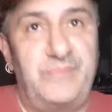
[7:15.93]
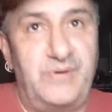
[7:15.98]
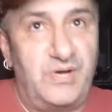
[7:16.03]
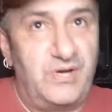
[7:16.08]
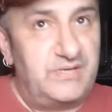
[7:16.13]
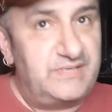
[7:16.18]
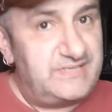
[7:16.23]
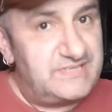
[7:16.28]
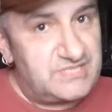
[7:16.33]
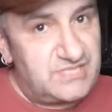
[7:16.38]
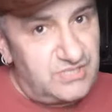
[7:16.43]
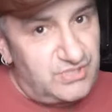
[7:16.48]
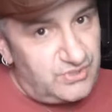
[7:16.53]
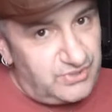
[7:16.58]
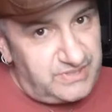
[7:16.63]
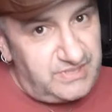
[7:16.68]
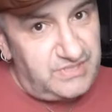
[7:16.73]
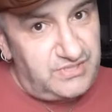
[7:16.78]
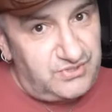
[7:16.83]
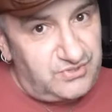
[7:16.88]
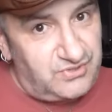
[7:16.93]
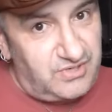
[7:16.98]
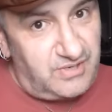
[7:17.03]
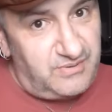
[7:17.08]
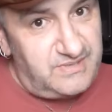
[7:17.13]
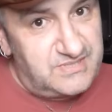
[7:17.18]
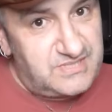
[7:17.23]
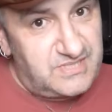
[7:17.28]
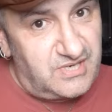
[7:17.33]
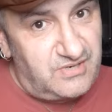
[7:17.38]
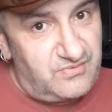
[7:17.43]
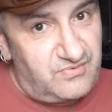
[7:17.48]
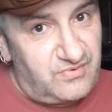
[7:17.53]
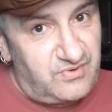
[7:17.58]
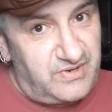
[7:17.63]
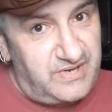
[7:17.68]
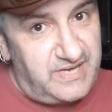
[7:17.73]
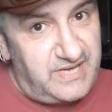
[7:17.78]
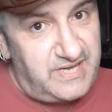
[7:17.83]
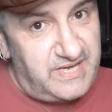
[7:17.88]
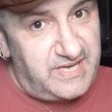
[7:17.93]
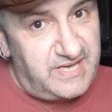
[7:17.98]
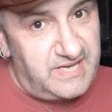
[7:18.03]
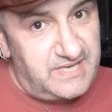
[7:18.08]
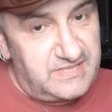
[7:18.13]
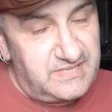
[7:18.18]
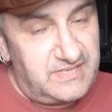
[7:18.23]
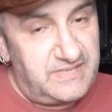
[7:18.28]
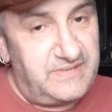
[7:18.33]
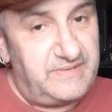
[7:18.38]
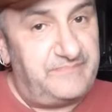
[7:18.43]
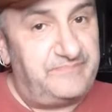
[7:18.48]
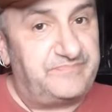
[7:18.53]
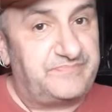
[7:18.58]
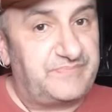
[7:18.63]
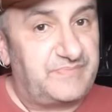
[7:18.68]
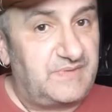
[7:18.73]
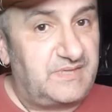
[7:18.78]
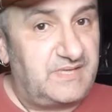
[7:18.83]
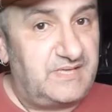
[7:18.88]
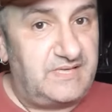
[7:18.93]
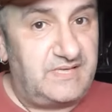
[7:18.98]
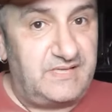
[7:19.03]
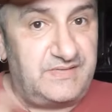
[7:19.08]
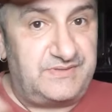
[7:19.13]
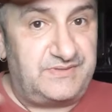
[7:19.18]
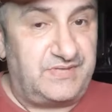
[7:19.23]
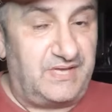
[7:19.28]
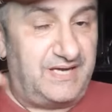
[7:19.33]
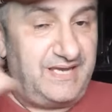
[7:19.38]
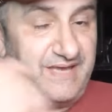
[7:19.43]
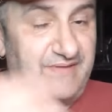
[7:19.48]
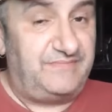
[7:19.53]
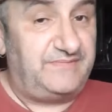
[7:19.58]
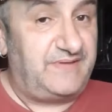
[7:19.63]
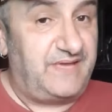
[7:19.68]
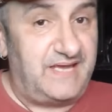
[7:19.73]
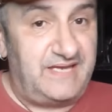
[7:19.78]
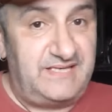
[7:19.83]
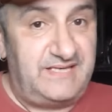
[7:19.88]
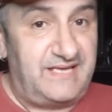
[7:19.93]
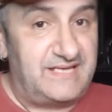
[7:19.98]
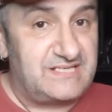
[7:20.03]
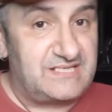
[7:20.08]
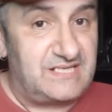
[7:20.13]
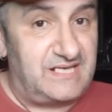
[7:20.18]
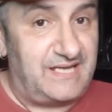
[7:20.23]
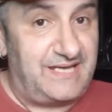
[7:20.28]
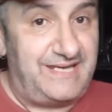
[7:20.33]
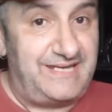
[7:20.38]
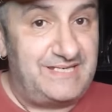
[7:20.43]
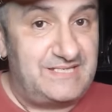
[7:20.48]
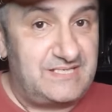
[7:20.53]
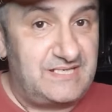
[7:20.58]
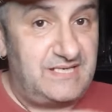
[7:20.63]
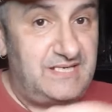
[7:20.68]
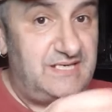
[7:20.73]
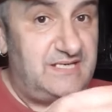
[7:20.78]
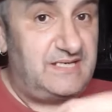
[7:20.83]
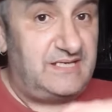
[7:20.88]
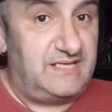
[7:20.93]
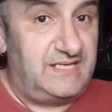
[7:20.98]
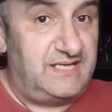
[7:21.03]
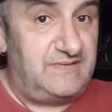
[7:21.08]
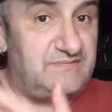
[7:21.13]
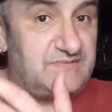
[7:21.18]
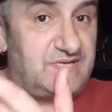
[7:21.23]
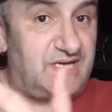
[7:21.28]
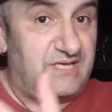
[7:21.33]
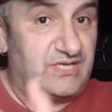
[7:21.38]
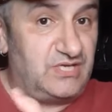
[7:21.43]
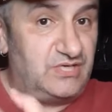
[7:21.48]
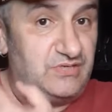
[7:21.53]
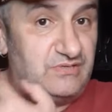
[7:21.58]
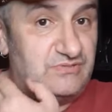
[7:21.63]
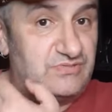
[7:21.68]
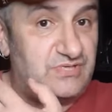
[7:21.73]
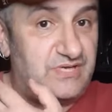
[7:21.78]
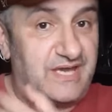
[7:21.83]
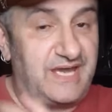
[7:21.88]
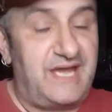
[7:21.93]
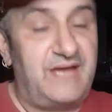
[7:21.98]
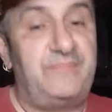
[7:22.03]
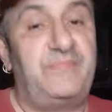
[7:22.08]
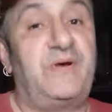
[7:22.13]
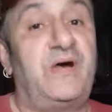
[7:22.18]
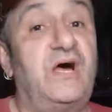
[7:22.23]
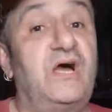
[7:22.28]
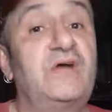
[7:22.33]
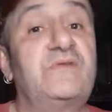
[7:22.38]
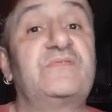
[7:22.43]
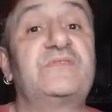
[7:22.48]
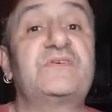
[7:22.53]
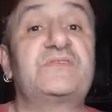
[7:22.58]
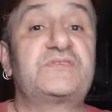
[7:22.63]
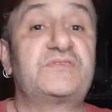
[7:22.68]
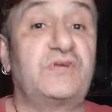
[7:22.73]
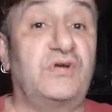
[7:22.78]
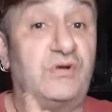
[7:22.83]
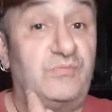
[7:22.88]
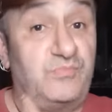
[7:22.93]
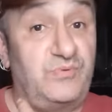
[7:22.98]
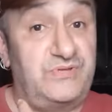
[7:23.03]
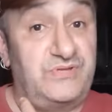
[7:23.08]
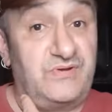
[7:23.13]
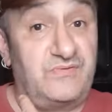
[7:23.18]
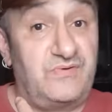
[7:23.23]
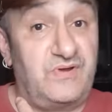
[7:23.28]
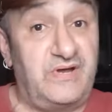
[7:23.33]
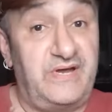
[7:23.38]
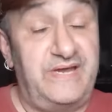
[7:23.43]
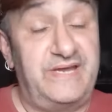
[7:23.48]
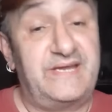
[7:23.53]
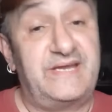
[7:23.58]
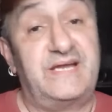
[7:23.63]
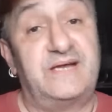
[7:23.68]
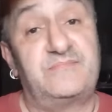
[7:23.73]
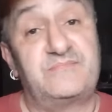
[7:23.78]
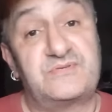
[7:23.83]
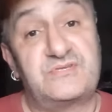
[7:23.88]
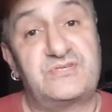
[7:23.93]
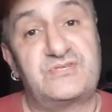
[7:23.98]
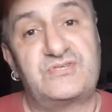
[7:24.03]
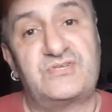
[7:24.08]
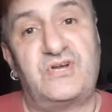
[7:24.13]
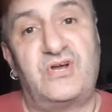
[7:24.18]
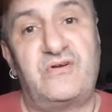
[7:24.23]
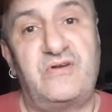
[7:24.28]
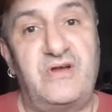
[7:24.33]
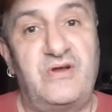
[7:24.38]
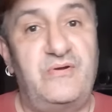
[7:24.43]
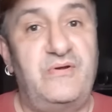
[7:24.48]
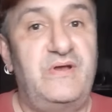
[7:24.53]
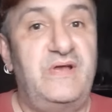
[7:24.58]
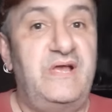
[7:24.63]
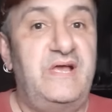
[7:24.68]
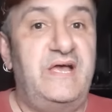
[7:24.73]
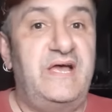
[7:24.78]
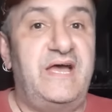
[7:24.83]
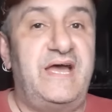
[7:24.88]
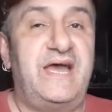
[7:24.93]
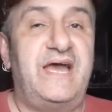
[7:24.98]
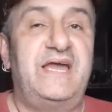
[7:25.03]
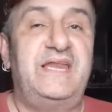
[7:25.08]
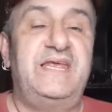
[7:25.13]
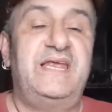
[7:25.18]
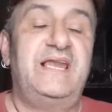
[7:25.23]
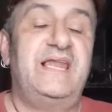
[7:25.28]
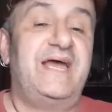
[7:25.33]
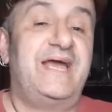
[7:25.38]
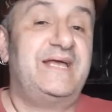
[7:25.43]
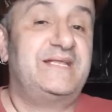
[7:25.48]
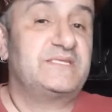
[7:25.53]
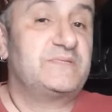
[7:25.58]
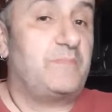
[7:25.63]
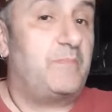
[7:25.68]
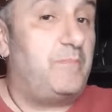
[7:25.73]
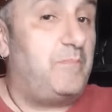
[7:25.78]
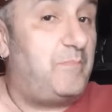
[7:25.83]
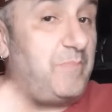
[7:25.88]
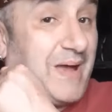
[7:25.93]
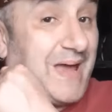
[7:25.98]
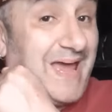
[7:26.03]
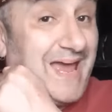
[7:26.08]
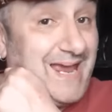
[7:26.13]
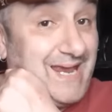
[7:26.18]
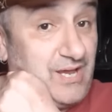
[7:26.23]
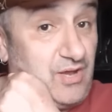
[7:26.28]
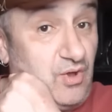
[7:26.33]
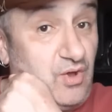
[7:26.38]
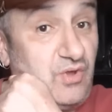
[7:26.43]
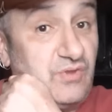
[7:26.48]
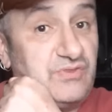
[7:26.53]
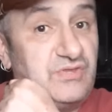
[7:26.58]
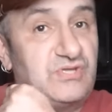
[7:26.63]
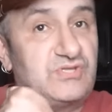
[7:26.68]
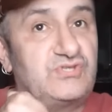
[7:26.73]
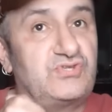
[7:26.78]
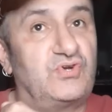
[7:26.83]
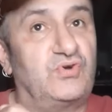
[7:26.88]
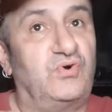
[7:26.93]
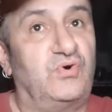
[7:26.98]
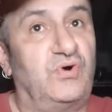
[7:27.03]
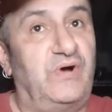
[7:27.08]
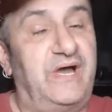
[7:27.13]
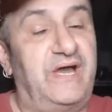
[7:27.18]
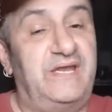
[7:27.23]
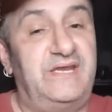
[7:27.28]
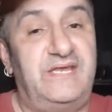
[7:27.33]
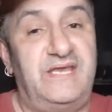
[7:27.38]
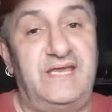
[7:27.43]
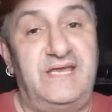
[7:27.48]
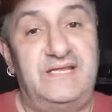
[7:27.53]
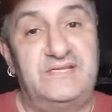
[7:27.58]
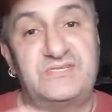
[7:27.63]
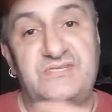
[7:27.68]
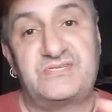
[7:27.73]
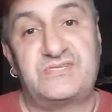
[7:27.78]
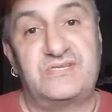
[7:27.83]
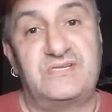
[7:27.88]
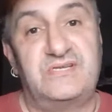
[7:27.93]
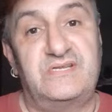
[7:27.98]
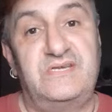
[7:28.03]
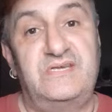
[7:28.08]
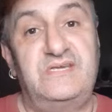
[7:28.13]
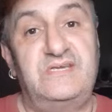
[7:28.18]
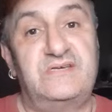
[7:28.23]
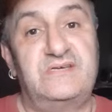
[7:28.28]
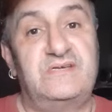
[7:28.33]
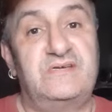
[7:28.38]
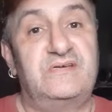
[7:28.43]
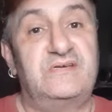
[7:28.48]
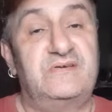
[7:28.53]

Burton is looking to throw his own right hand. The left hand gets lazy, leaves that huge gap. Over the top with the right comes Zorro. And it lands bang on the jaw, and instantly